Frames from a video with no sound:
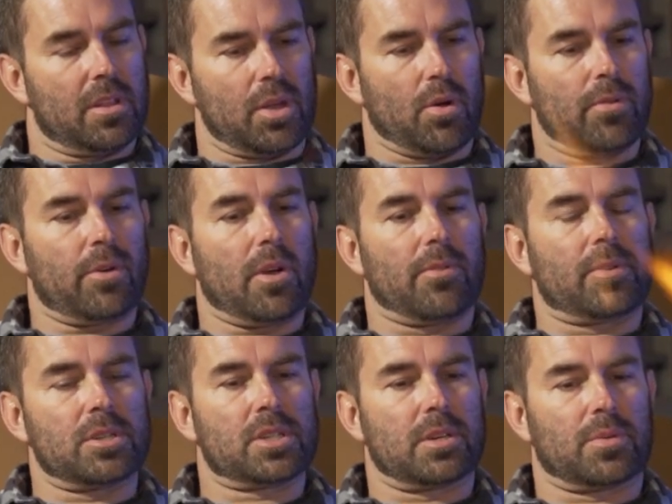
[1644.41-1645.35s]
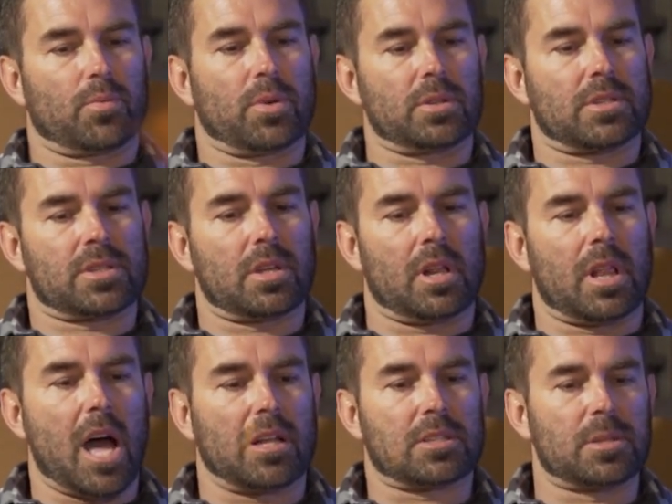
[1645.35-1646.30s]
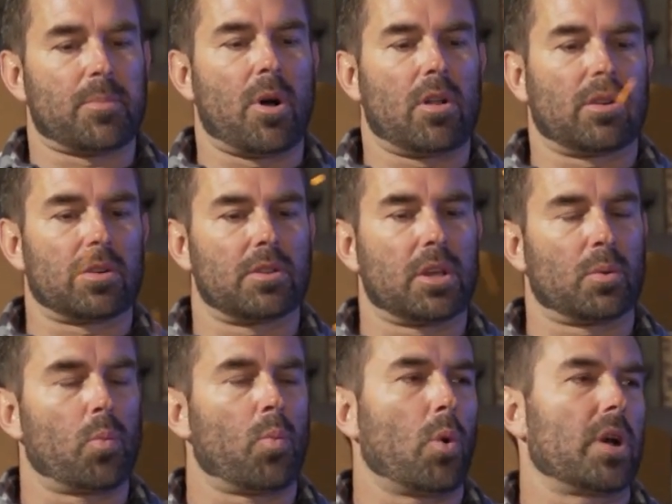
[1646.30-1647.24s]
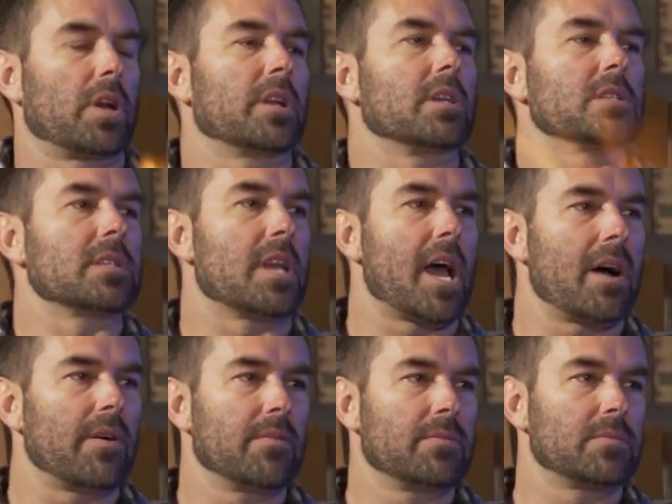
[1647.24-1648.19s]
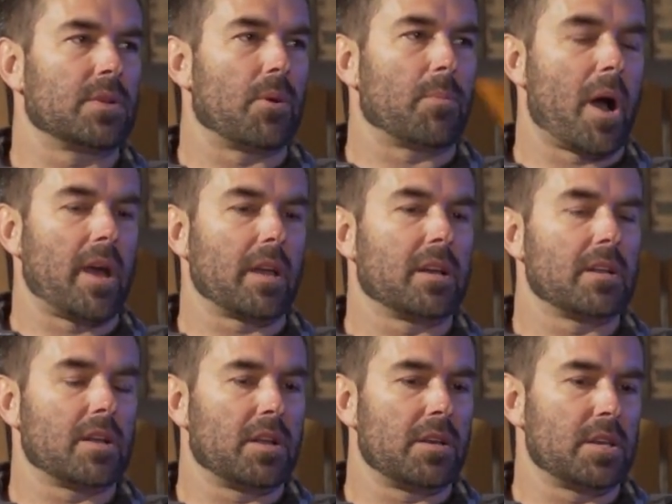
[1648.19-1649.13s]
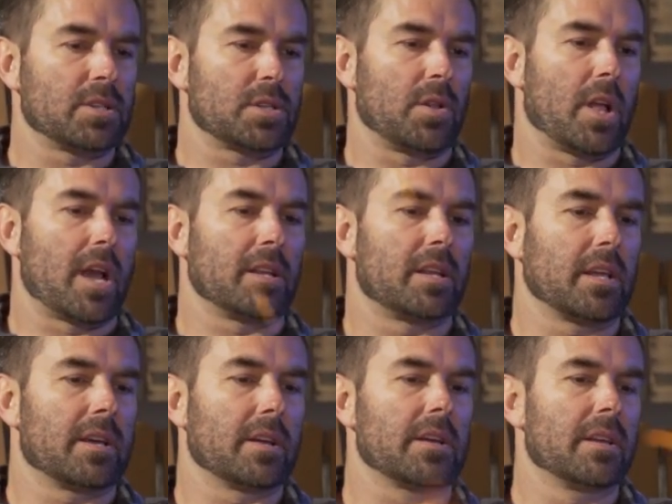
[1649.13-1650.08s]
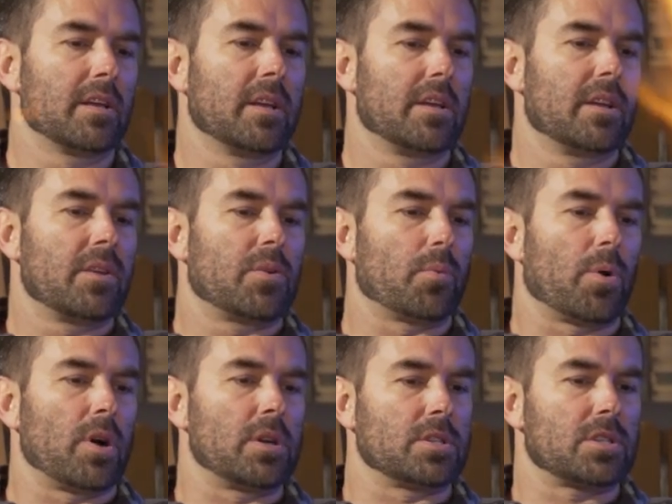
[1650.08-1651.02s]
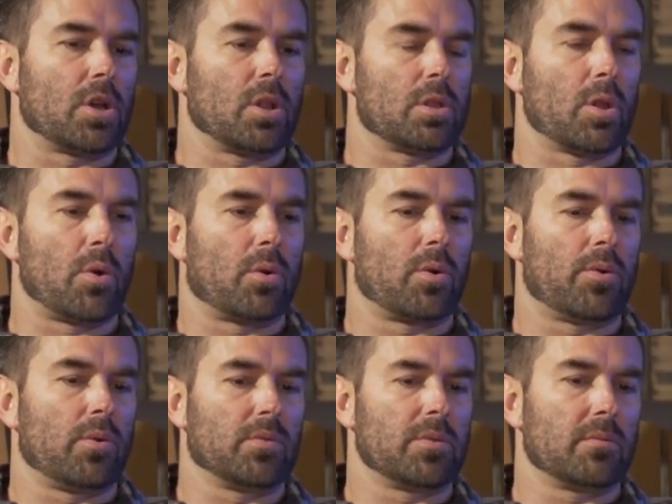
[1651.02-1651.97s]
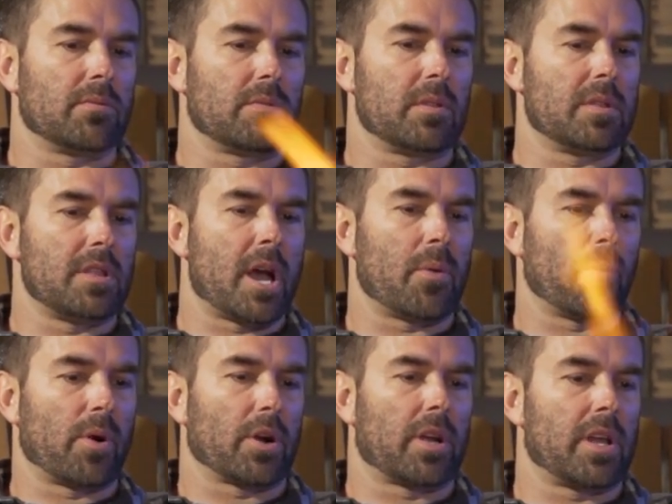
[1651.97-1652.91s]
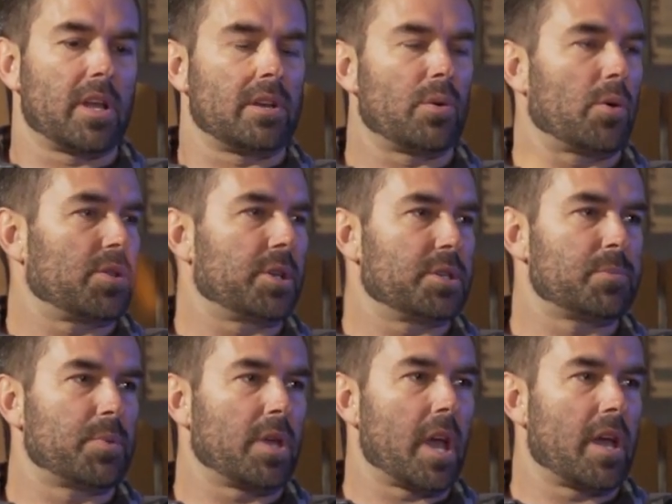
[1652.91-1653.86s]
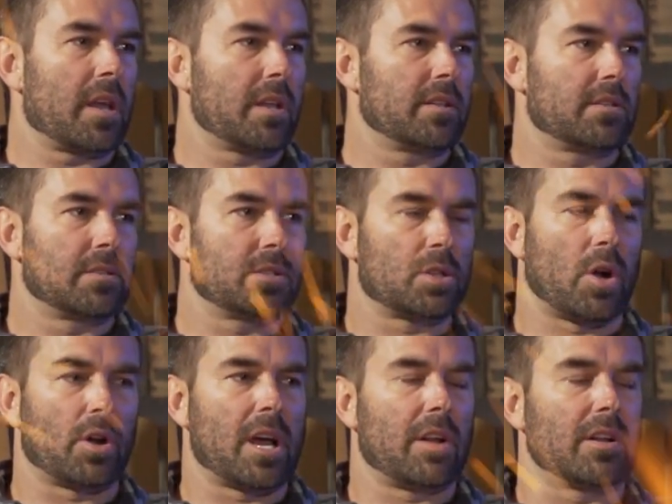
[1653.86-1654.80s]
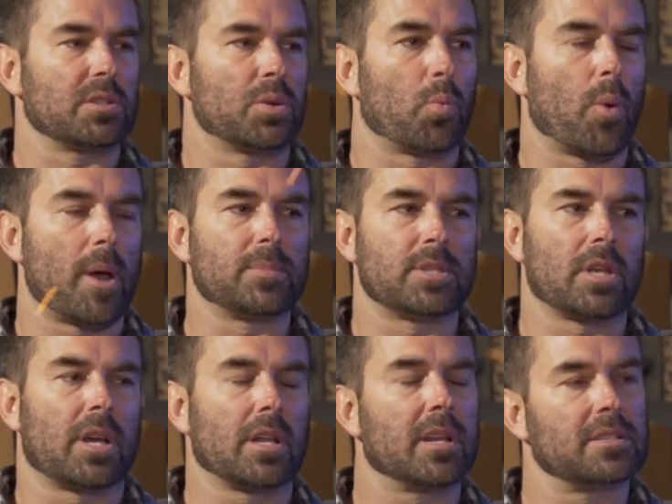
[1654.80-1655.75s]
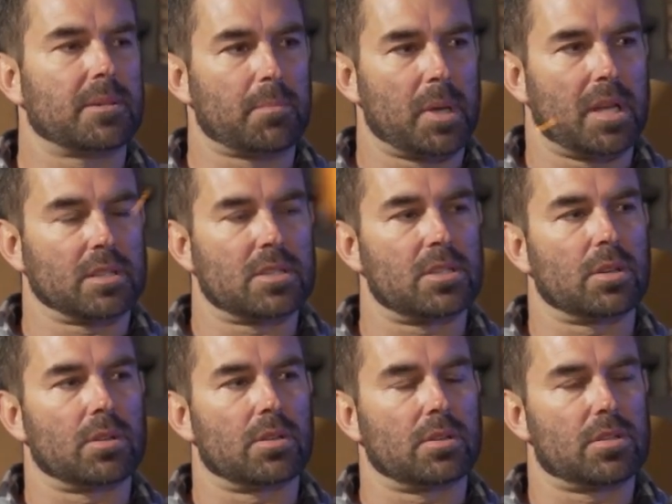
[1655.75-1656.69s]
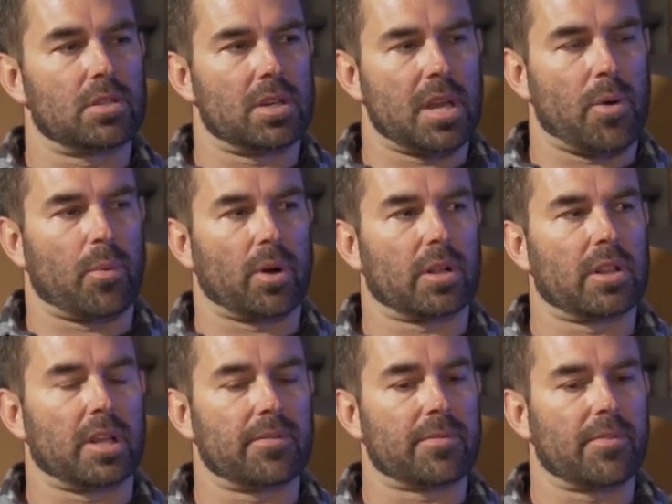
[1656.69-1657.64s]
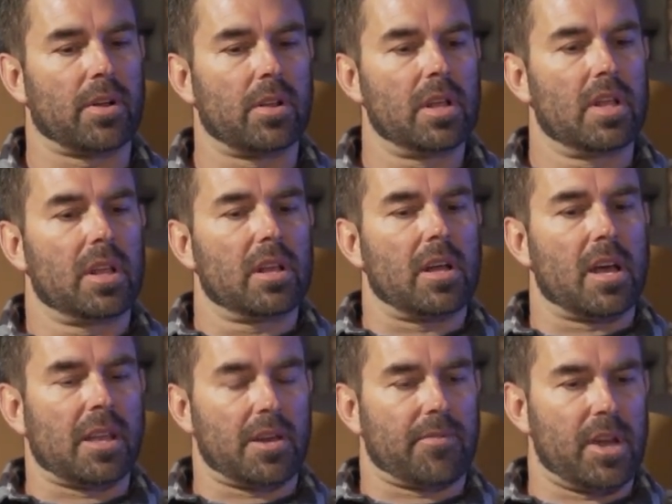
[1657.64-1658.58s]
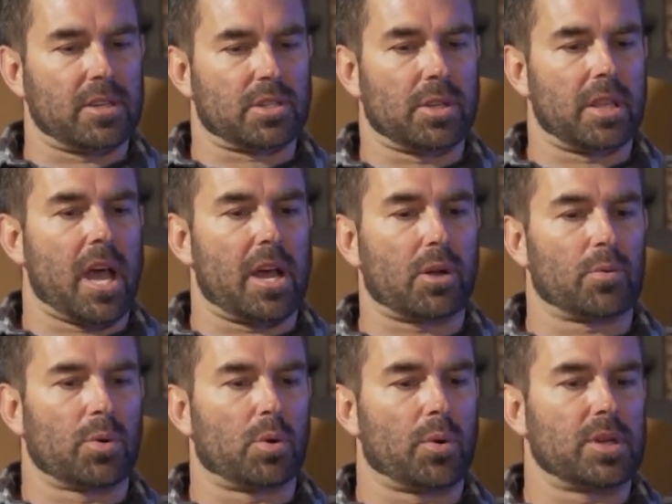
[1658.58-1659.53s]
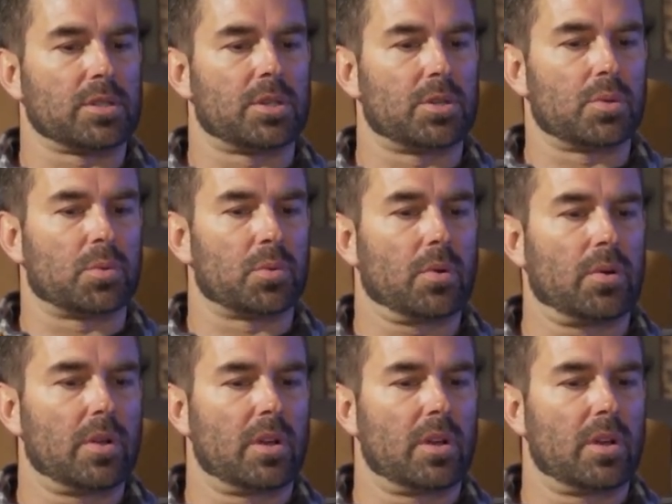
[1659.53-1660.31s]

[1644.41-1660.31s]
The overall vision was a lot smaller than what it is now. So my initial idea was a local network in Northeast PA, start out as a website as a means to network clean fill. And then eventually that grew into